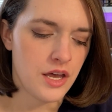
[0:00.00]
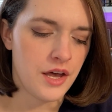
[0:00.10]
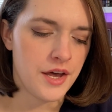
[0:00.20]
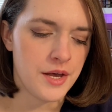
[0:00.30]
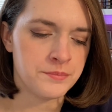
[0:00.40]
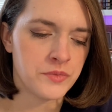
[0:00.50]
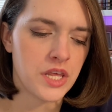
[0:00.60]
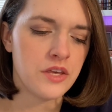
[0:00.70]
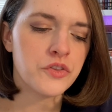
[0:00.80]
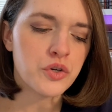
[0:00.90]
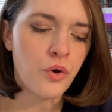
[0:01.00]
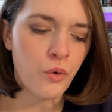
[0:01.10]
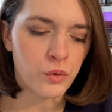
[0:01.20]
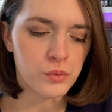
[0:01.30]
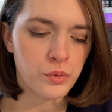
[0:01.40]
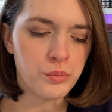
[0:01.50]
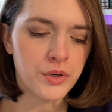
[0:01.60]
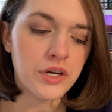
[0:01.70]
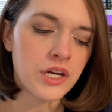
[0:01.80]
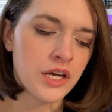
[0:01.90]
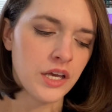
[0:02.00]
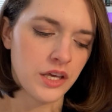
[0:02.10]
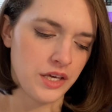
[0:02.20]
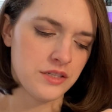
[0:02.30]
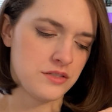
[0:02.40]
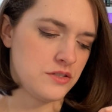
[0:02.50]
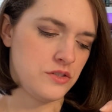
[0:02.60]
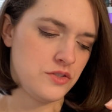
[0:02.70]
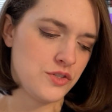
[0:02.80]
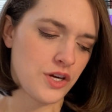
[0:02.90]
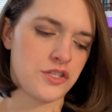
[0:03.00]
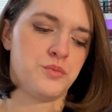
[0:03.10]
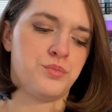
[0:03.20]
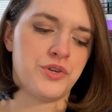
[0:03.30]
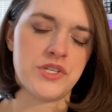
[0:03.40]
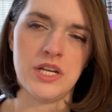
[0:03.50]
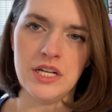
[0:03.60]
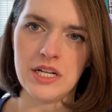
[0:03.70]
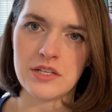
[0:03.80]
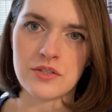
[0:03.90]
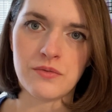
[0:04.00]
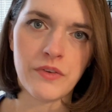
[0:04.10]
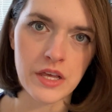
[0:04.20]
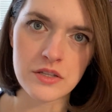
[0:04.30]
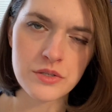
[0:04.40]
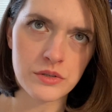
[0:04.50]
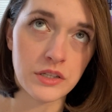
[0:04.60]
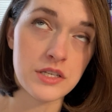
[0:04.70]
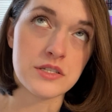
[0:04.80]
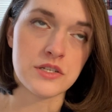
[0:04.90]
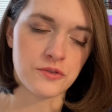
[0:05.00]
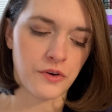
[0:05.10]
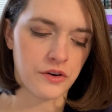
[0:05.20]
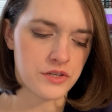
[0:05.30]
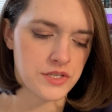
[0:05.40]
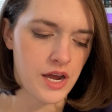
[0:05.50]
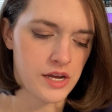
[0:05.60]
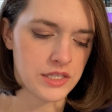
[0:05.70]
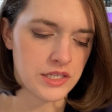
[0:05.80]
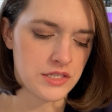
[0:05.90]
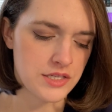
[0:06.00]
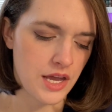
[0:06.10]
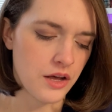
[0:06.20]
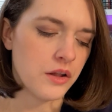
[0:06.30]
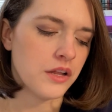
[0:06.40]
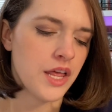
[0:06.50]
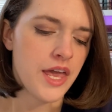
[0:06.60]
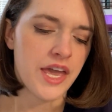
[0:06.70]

In the core rulebook, it's just presented as feats, or at least as far as I can tell.